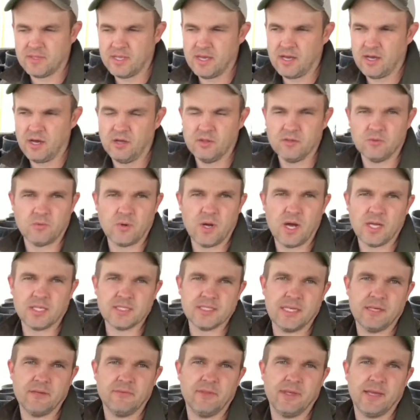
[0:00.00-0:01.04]
all the rocks
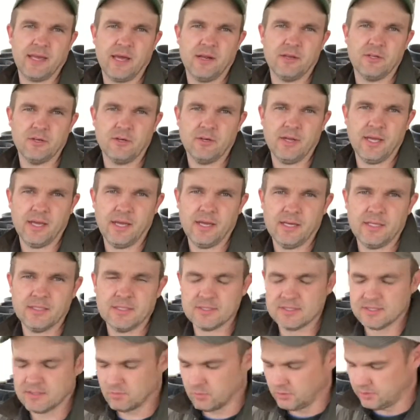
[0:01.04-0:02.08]
and everything out of your
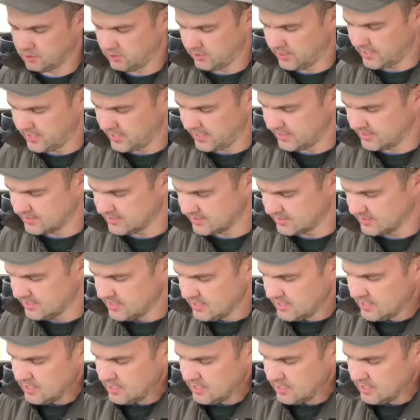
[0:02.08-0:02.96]
hands with your hands,